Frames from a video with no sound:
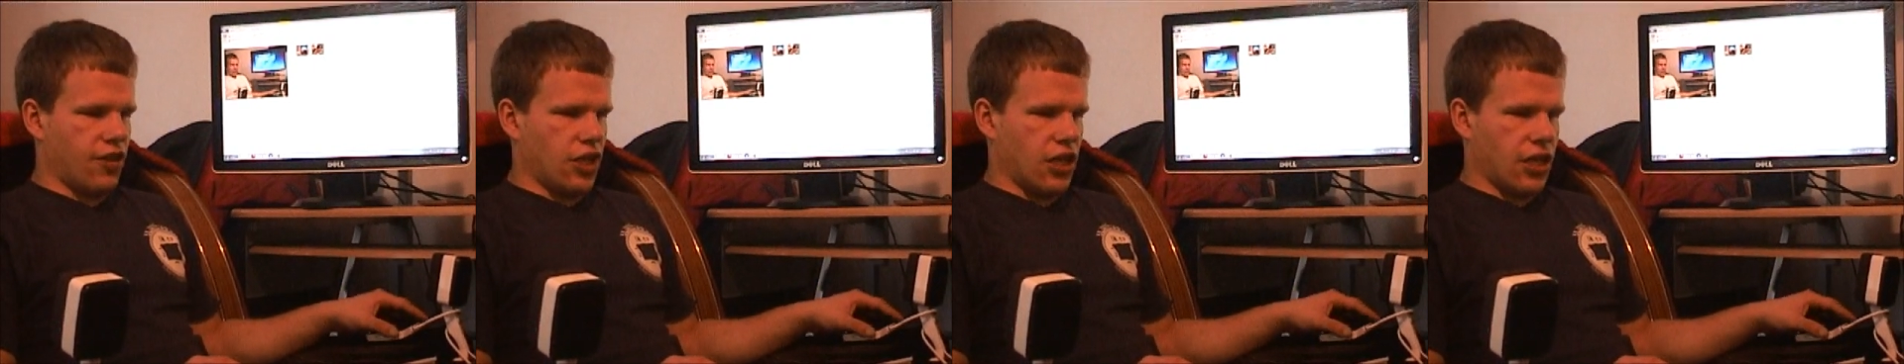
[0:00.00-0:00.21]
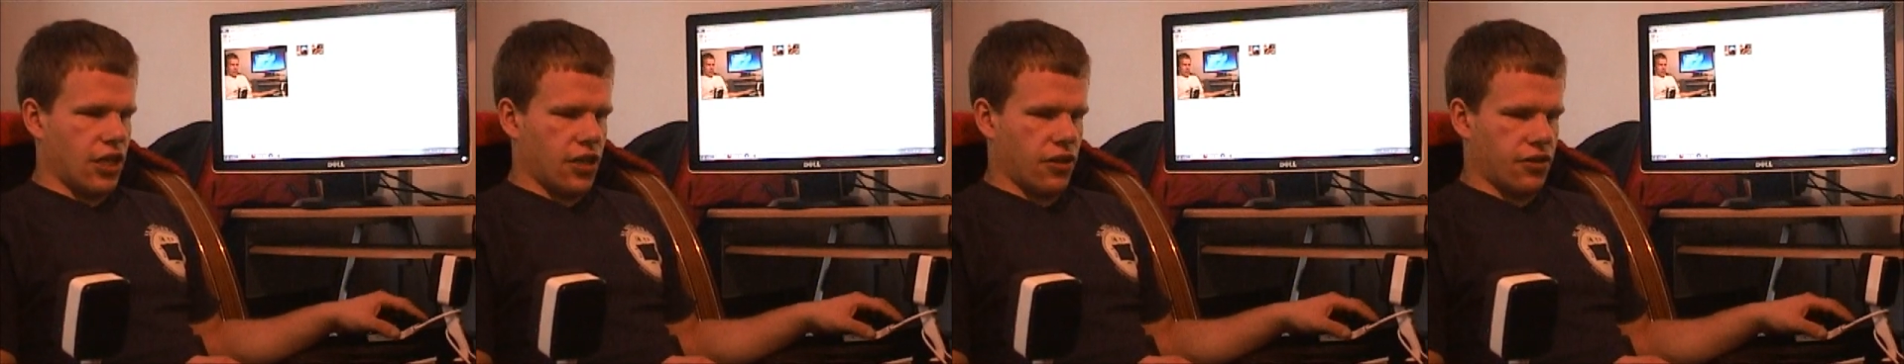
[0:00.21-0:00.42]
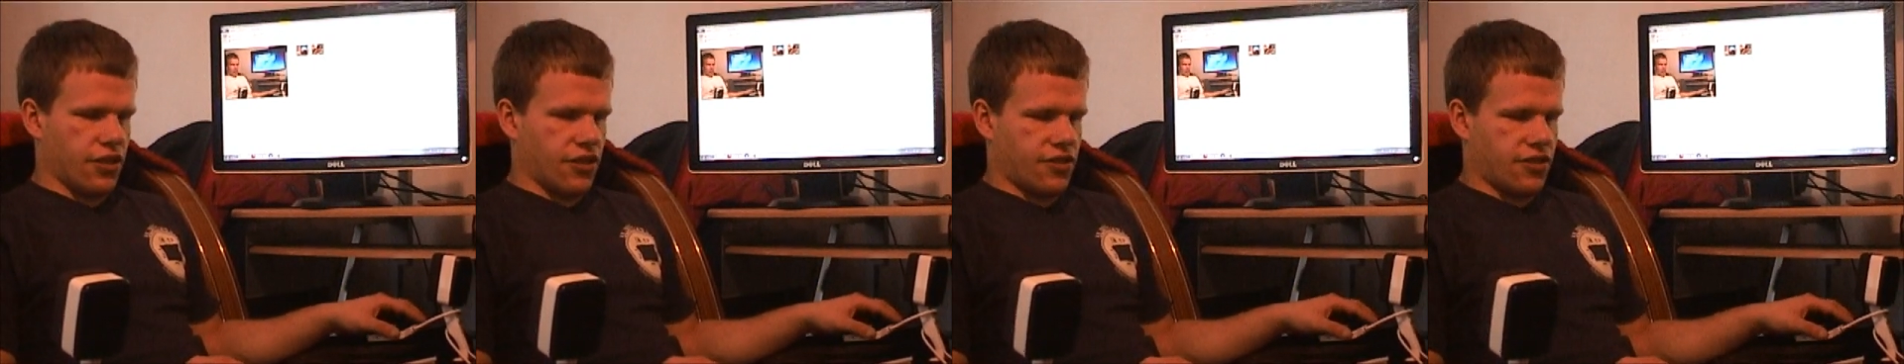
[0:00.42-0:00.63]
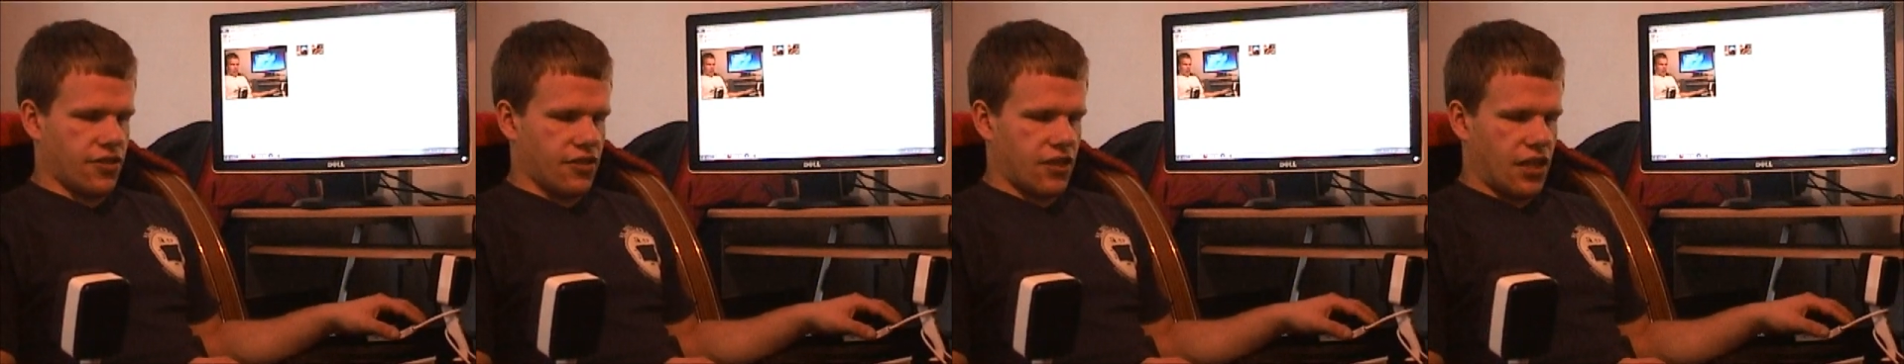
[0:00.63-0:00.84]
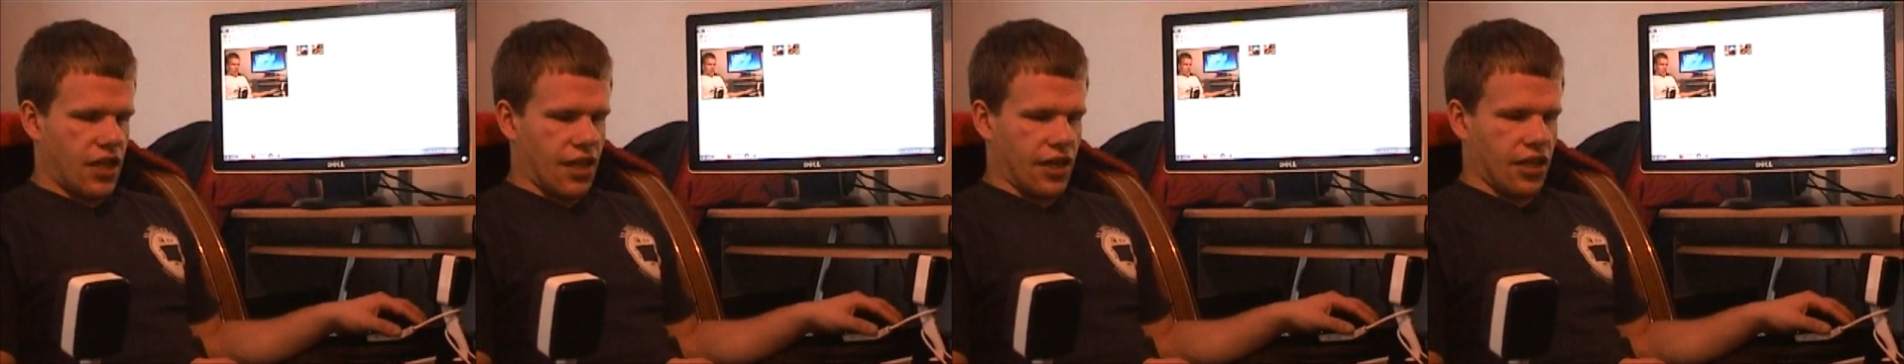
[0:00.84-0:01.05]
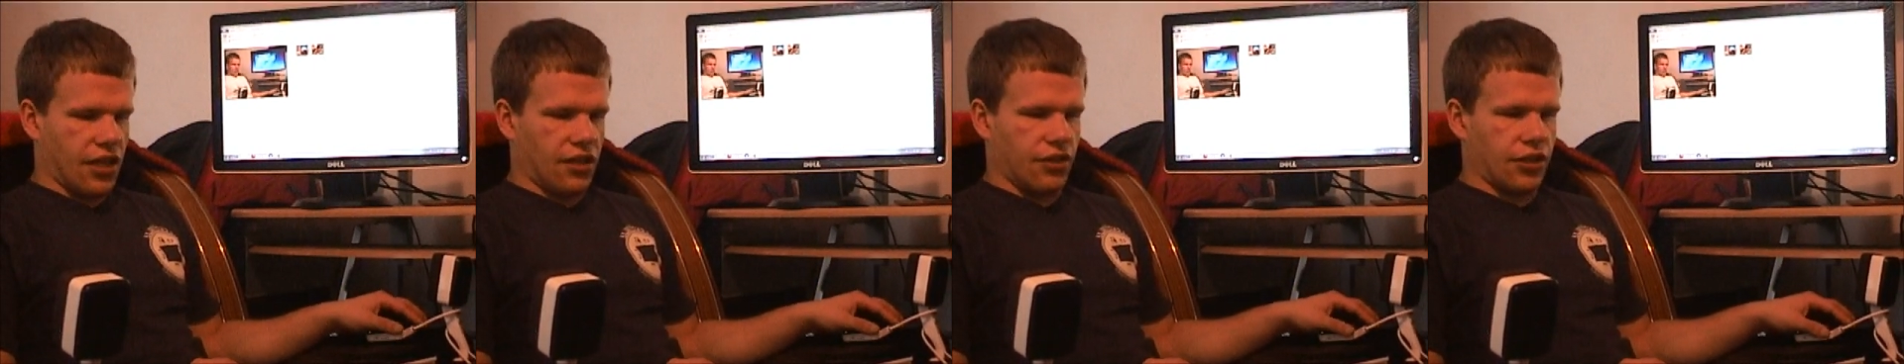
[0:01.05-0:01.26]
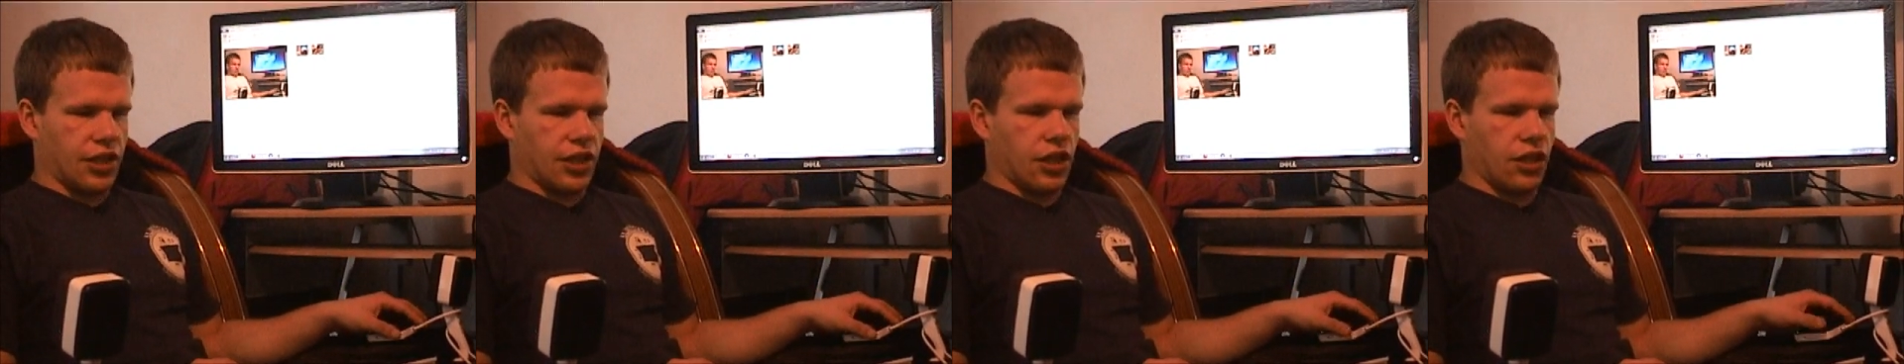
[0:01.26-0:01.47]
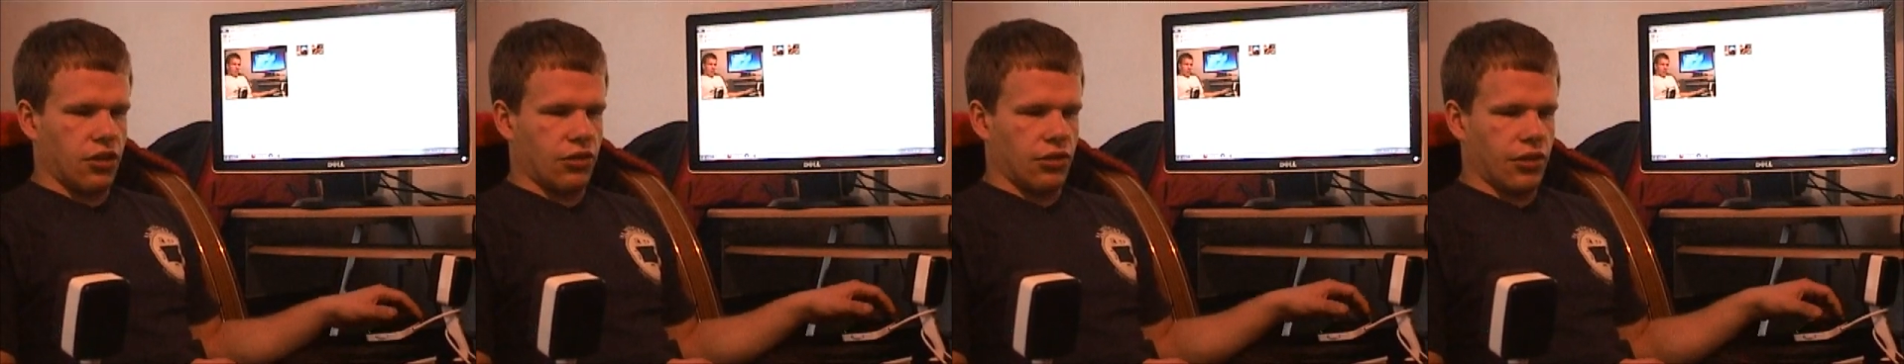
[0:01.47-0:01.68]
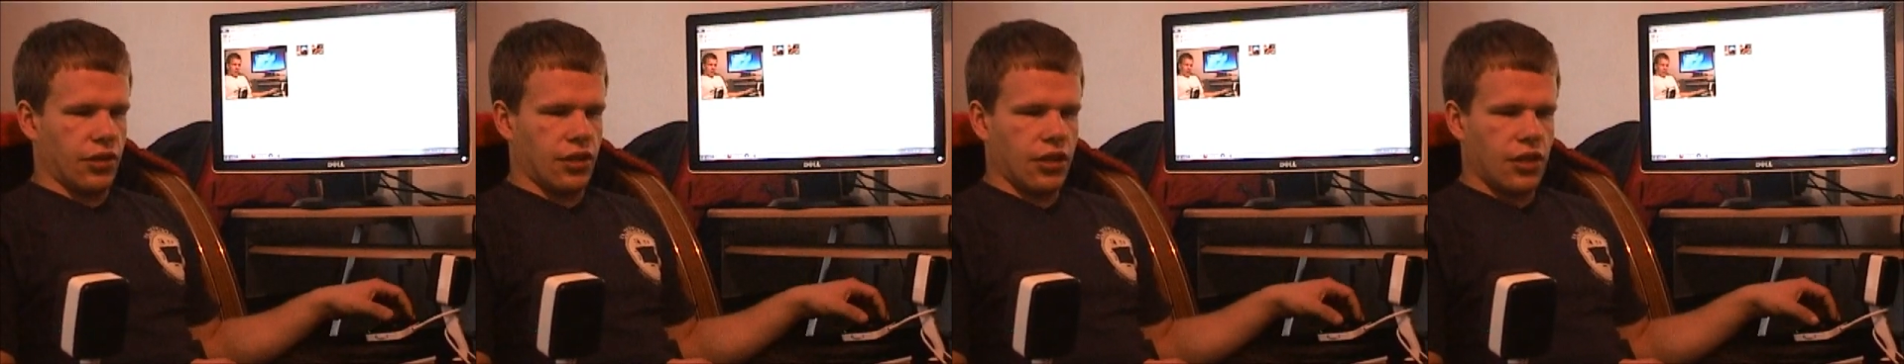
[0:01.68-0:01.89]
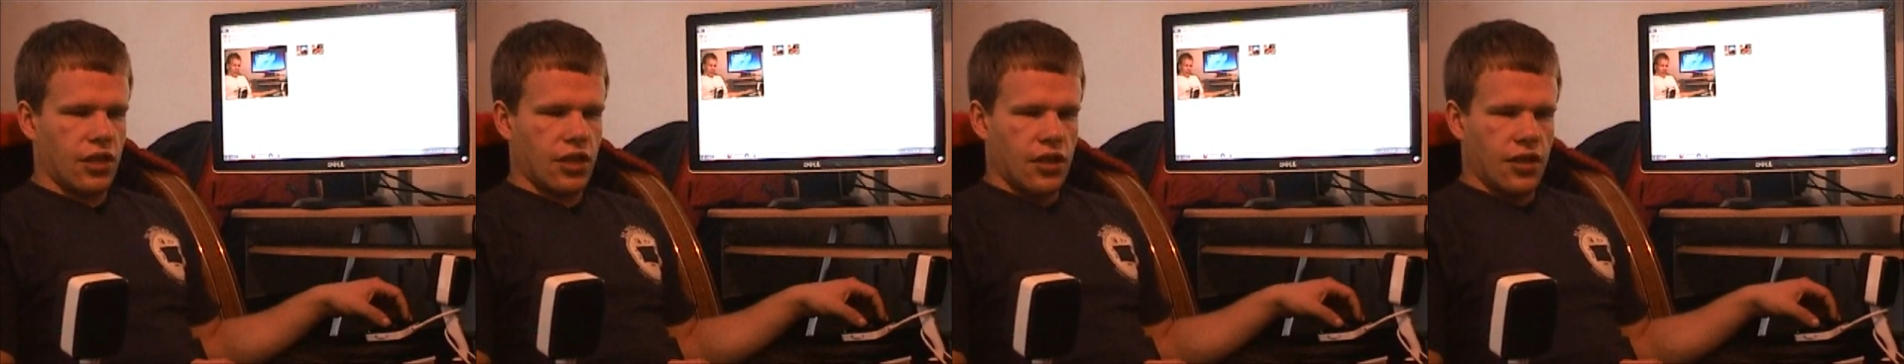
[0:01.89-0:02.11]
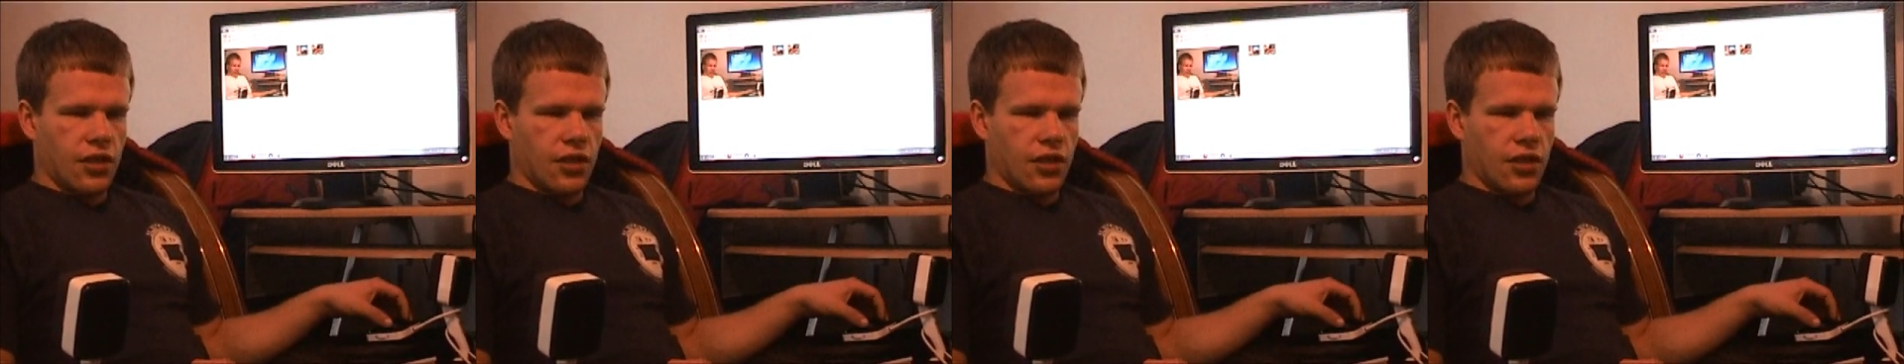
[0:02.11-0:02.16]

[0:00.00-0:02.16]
video because I can only go in